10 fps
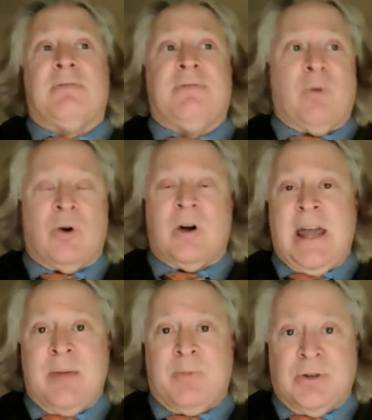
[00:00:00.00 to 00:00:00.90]
for
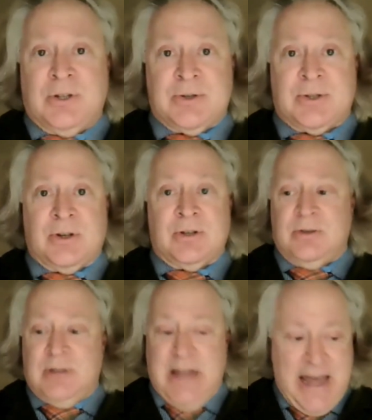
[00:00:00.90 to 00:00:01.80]
a producer
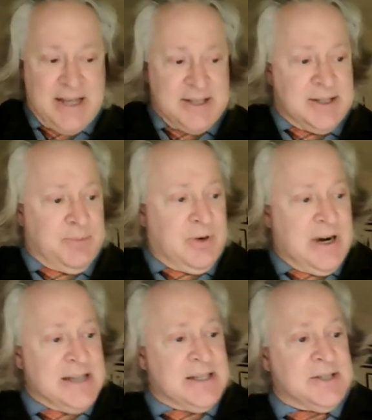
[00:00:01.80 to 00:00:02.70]
as the
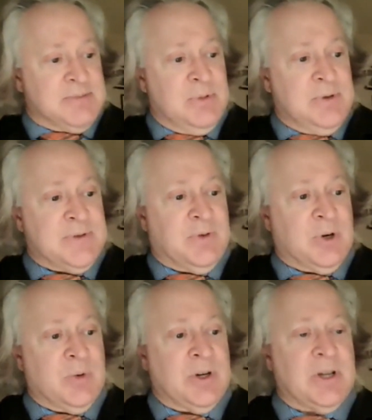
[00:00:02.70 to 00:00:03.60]
process moves
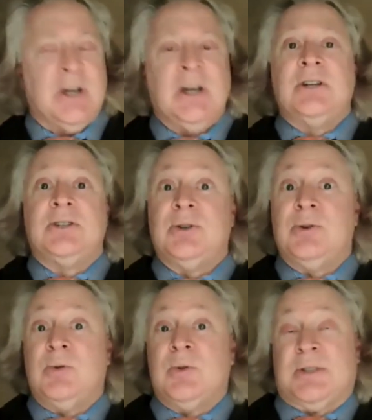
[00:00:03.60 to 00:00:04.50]
forward to
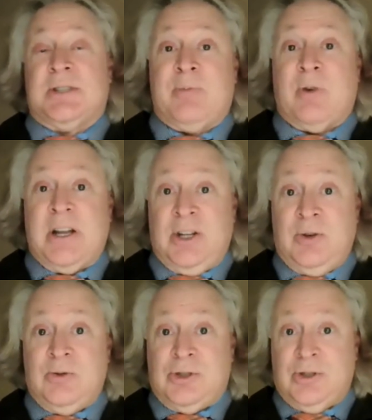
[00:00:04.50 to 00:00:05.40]
separate
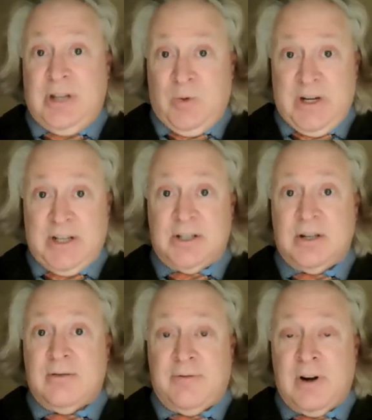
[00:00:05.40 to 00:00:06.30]
you, should they wish,
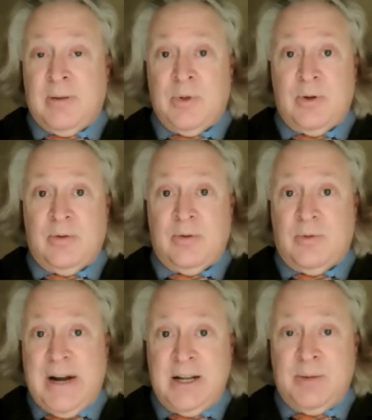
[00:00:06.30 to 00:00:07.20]
from the
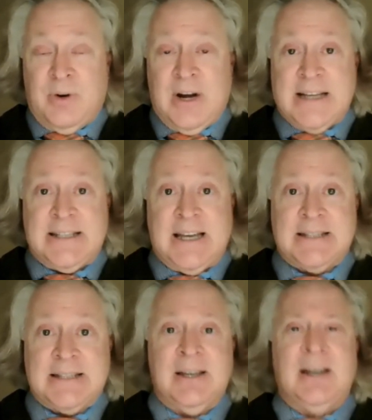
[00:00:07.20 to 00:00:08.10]
writing
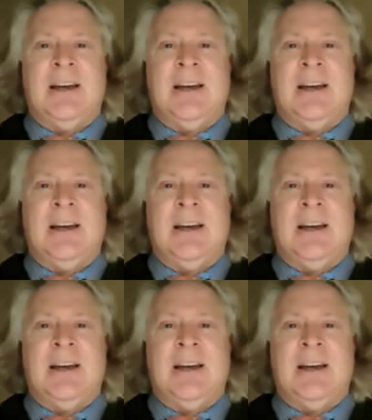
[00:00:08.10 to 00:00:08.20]
process.